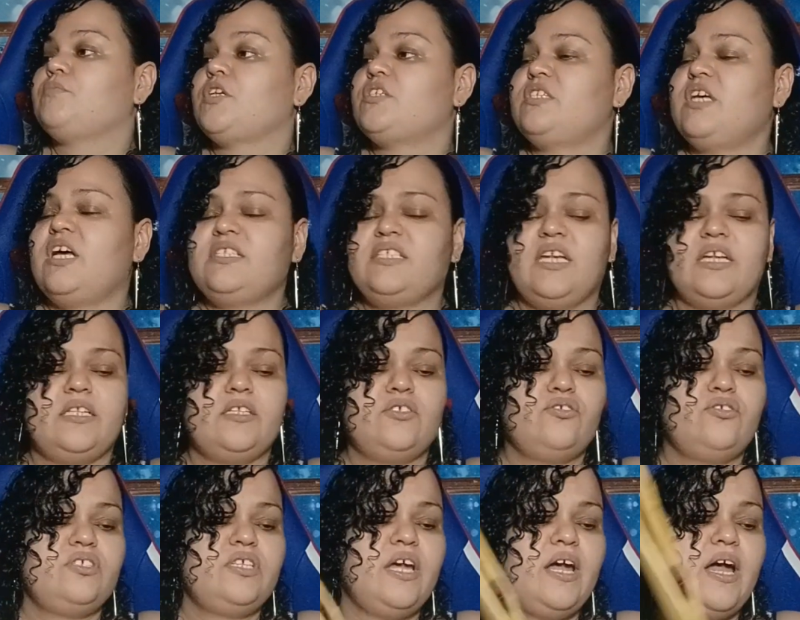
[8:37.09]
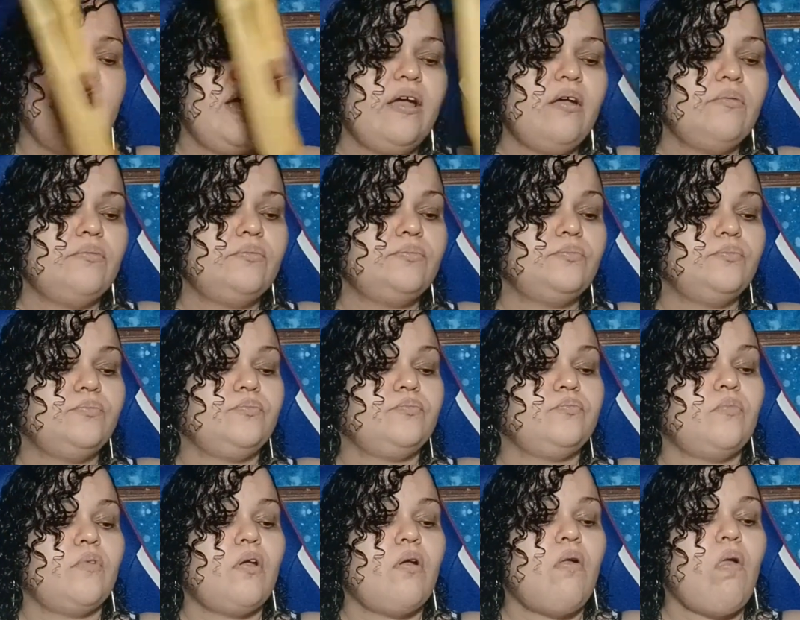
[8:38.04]
Sasuke, did you say hi?
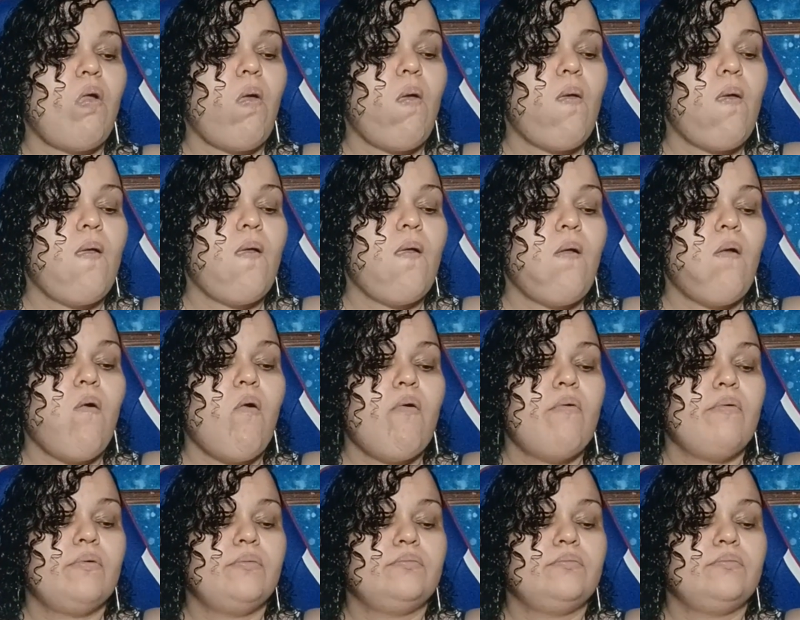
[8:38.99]
No.